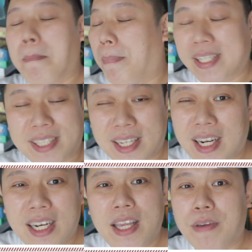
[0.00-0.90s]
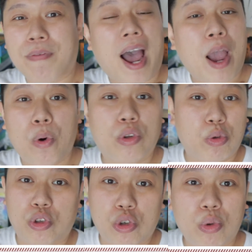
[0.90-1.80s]
Personally, if I were
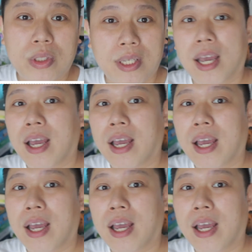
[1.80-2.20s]
to choose,